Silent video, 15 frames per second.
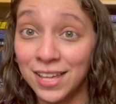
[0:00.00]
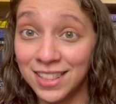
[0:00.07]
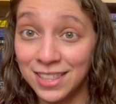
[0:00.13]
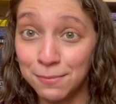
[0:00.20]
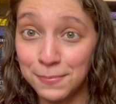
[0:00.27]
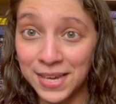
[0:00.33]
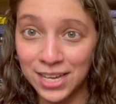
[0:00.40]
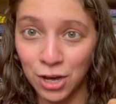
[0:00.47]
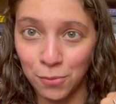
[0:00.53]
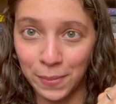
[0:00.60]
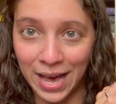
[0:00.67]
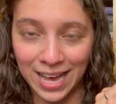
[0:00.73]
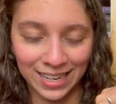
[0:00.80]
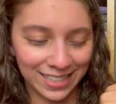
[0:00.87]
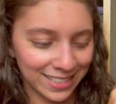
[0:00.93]
The Bingo
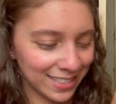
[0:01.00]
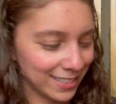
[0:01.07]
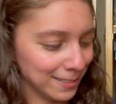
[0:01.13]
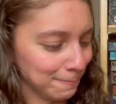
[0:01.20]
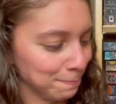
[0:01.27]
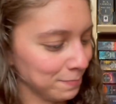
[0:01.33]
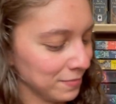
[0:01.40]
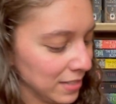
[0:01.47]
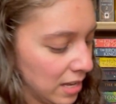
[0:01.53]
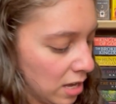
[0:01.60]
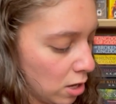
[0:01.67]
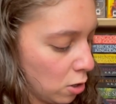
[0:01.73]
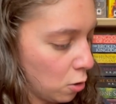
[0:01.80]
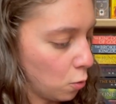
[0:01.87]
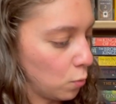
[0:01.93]
Palace.
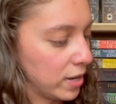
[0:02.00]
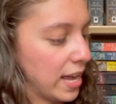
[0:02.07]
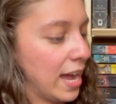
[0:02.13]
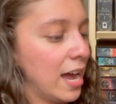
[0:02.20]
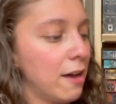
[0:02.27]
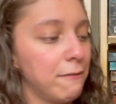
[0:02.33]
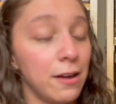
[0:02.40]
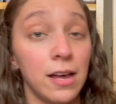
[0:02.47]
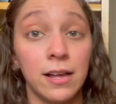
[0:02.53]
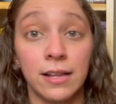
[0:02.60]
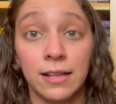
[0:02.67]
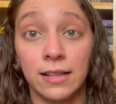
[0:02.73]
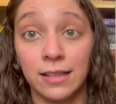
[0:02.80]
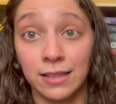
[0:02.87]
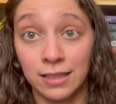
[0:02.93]
We have
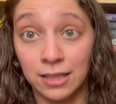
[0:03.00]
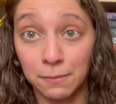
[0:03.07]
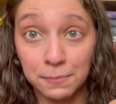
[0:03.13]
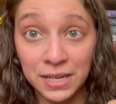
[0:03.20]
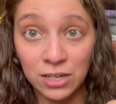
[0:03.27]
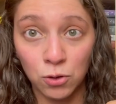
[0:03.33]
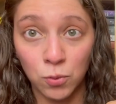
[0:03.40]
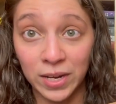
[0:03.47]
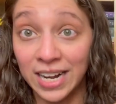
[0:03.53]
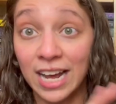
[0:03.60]
The Beat Queen.